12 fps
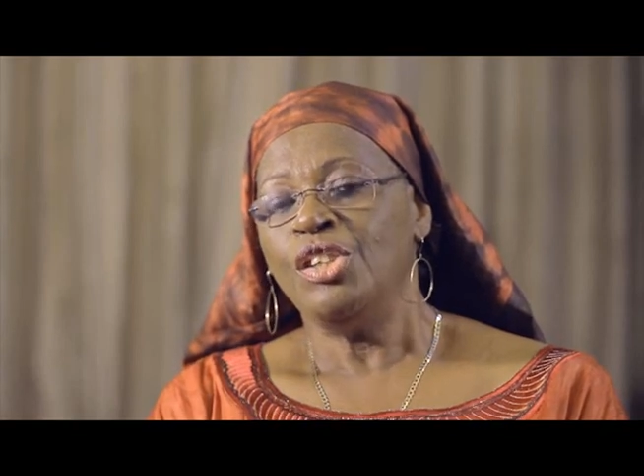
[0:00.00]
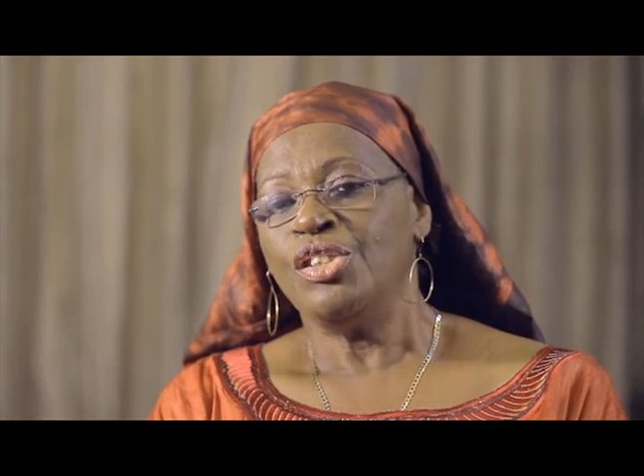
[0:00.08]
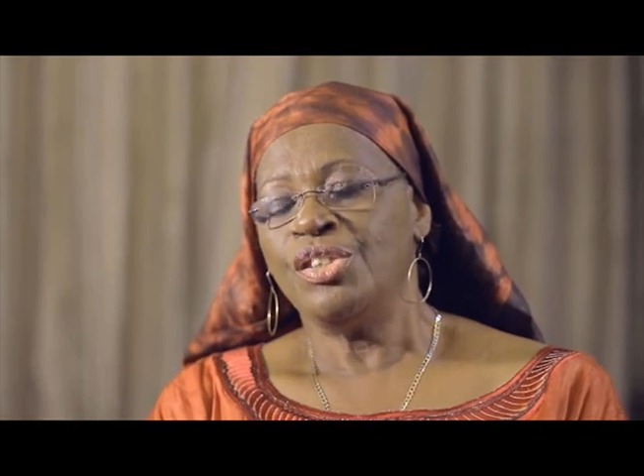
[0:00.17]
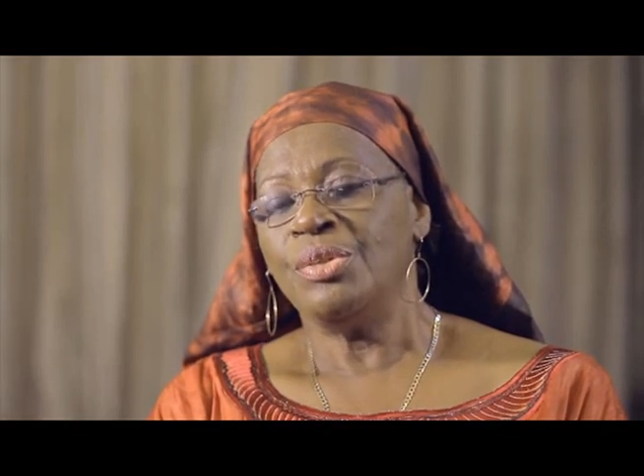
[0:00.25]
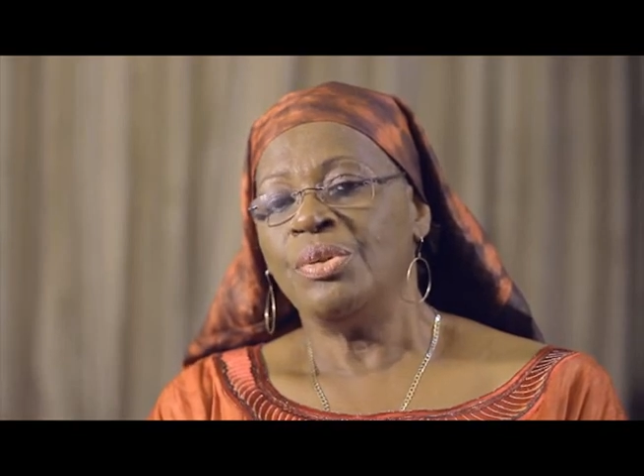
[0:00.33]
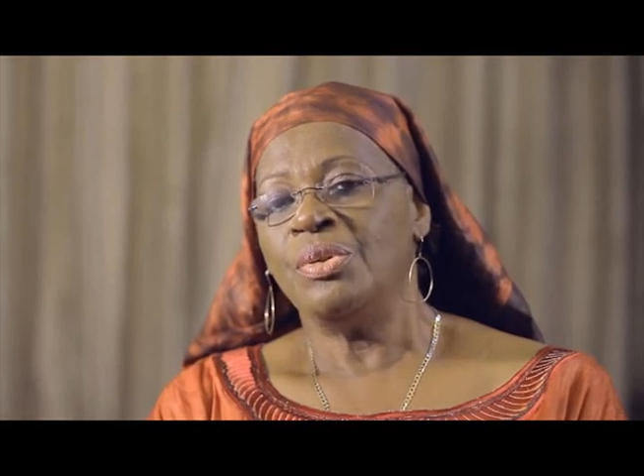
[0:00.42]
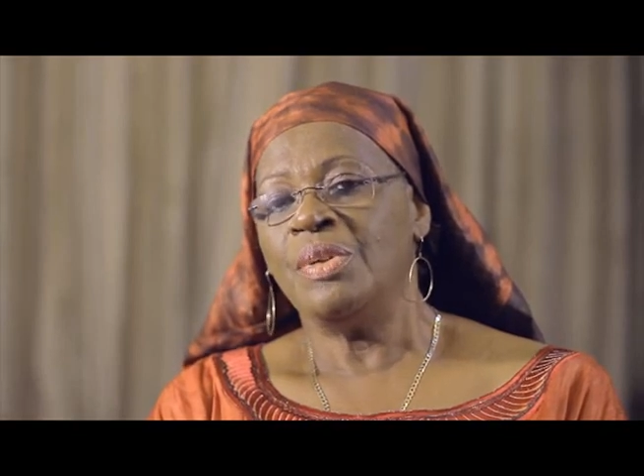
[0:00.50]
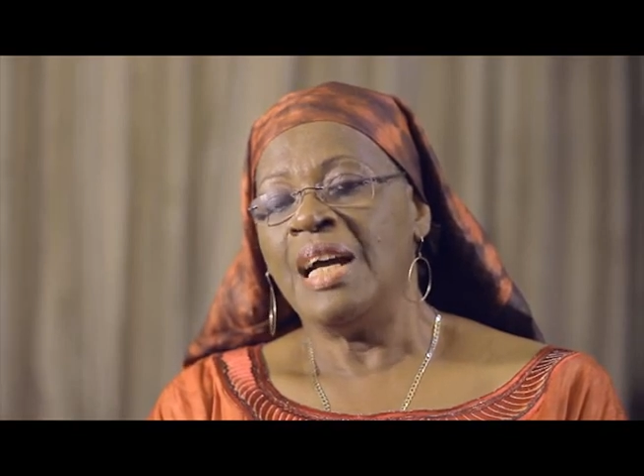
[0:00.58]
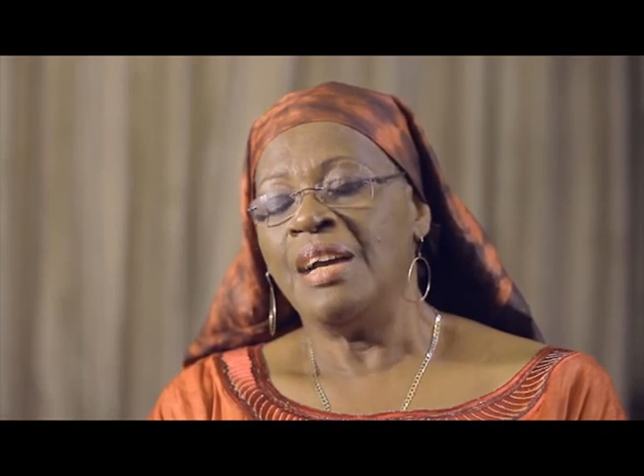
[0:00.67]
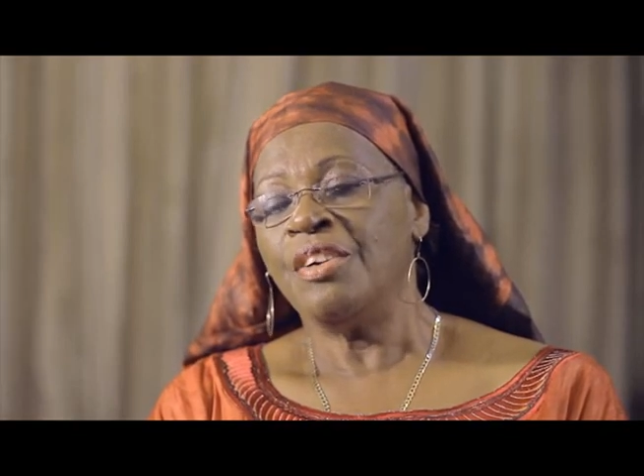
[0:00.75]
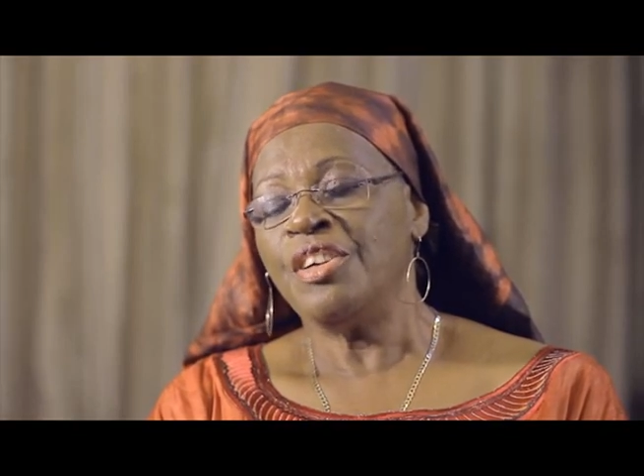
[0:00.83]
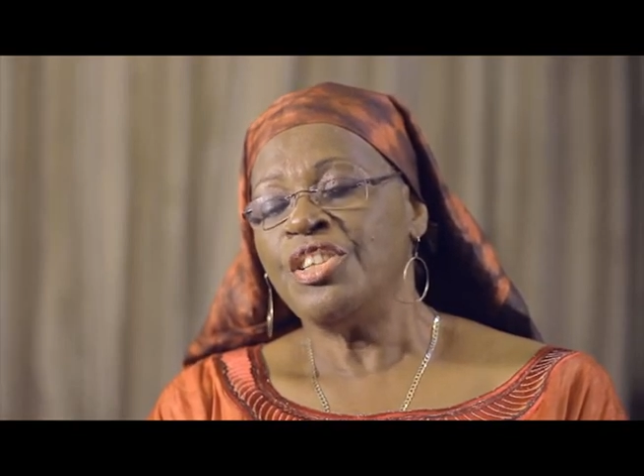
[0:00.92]
So
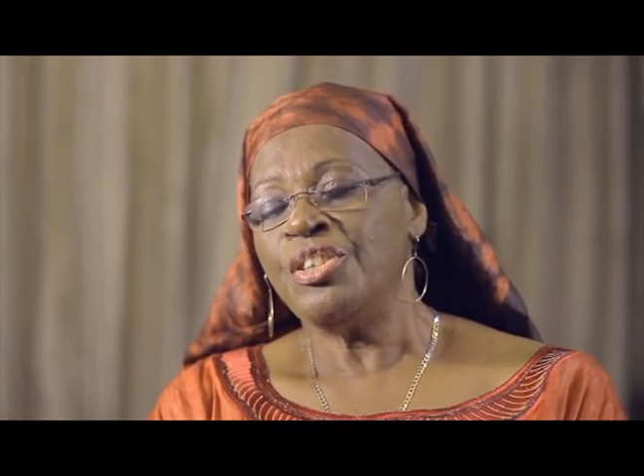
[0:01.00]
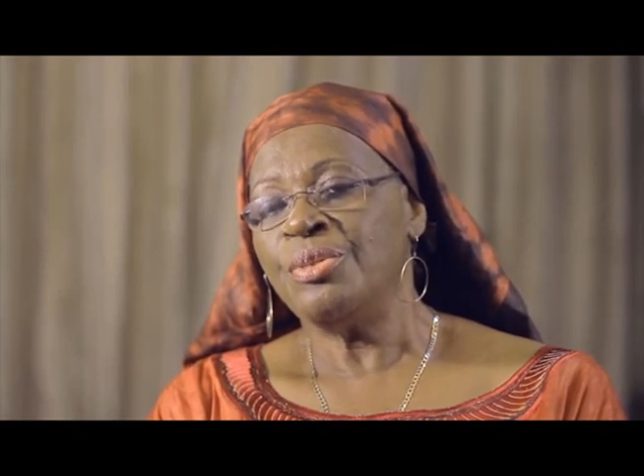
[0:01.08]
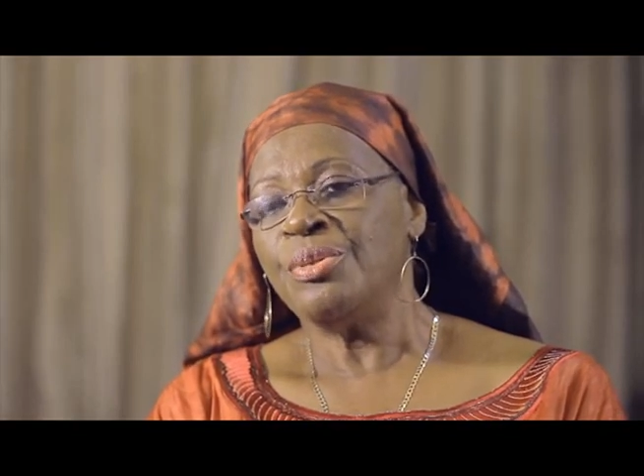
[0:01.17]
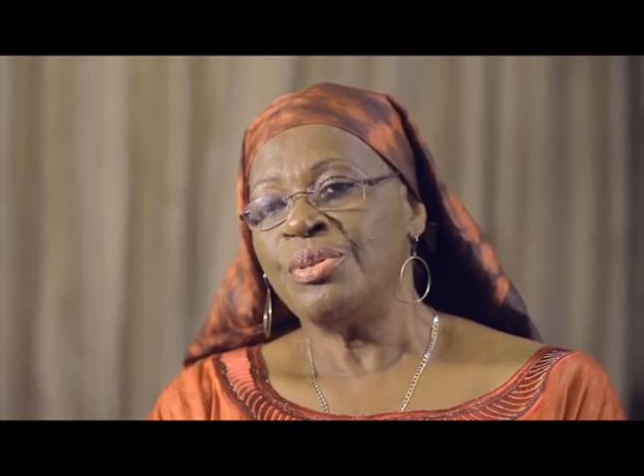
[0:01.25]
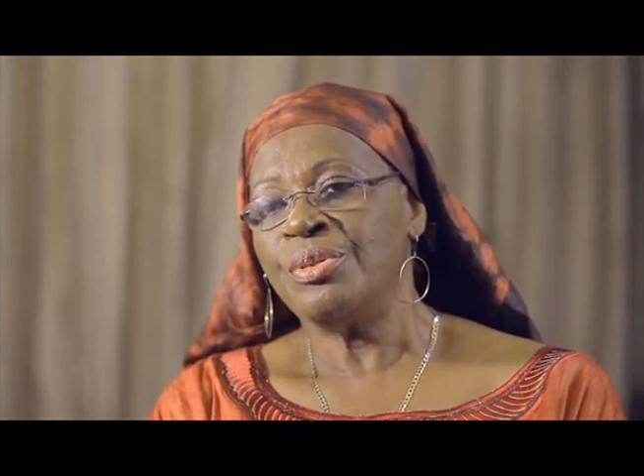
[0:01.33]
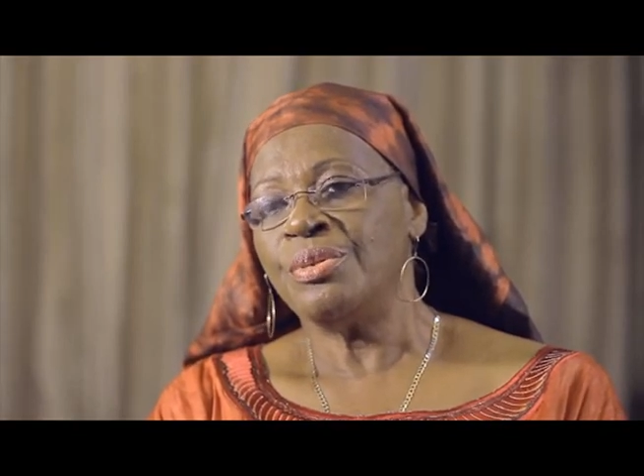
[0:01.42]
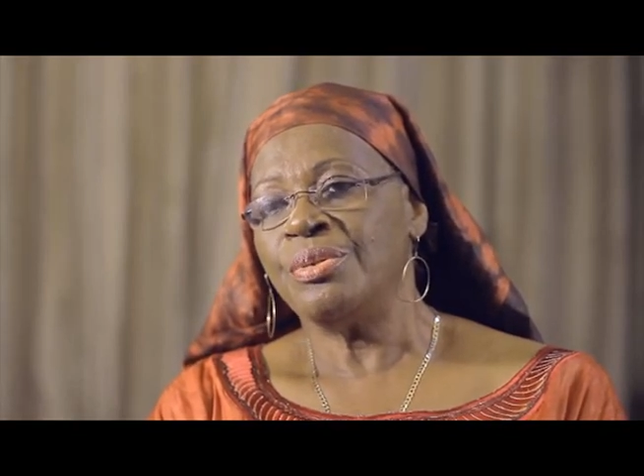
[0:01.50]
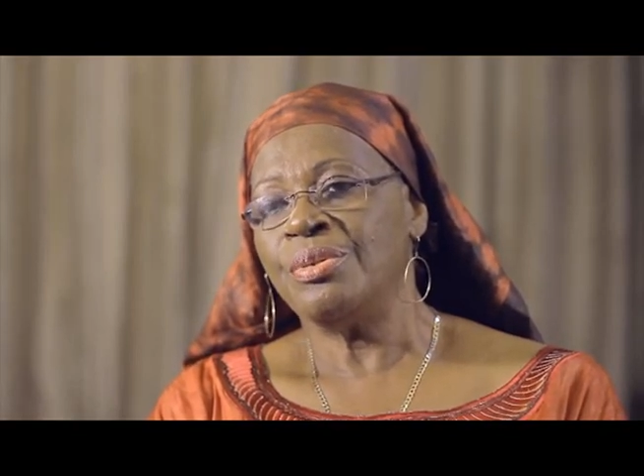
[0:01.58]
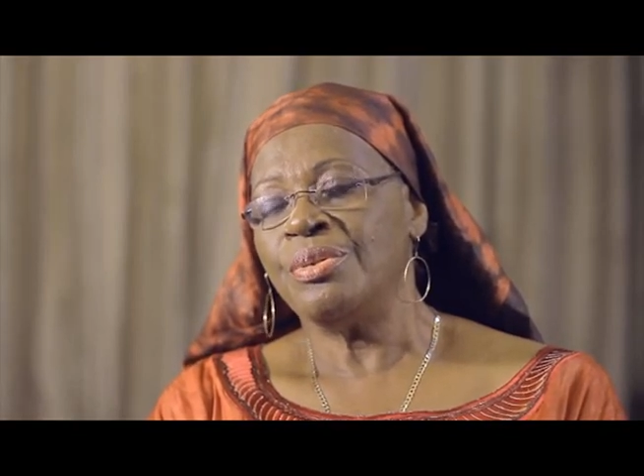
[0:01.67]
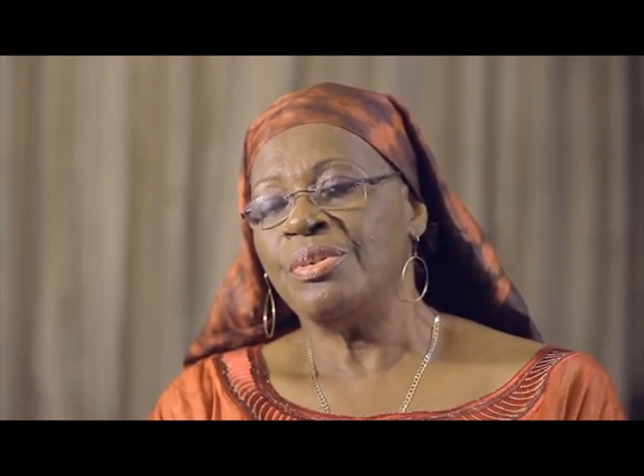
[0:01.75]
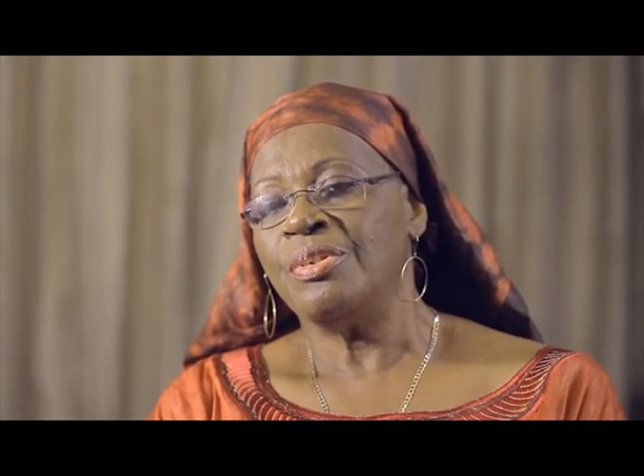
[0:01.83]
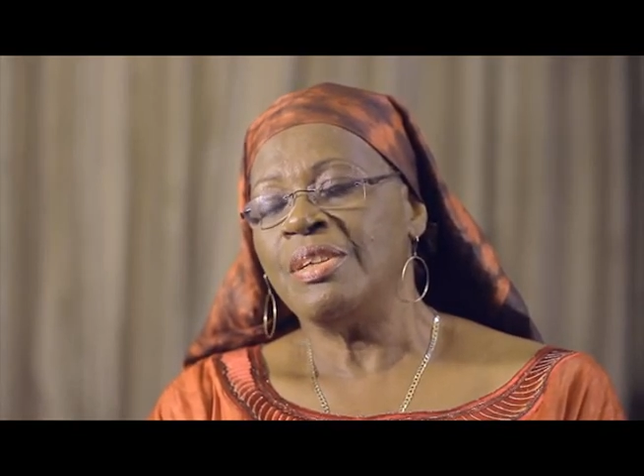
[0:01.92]
I urge you to